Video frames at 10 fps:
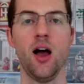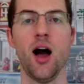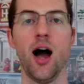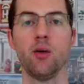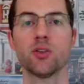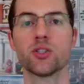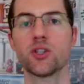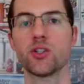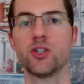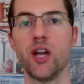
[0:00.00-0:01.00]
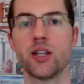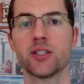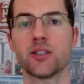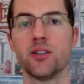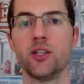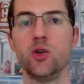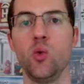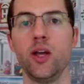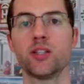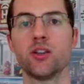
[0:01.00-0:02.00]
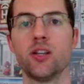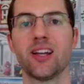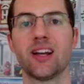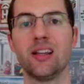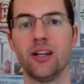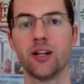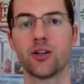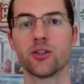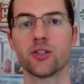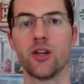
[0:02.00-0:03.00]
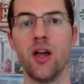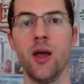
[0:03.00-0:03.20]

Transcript: I would suggest that you wait till it clears